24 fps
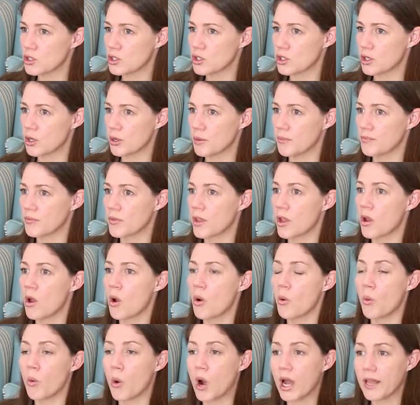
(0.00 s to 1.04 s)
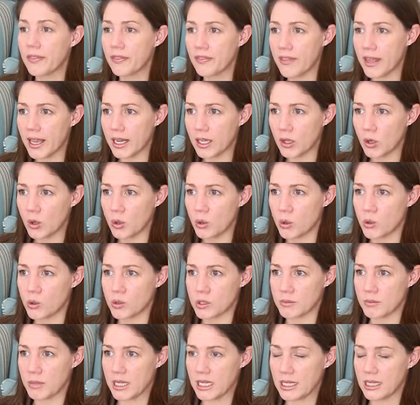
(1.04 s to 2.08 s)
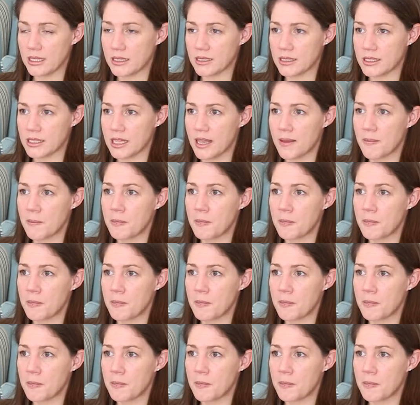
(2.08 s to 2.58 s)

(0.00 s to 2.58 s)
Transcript: term what that clause means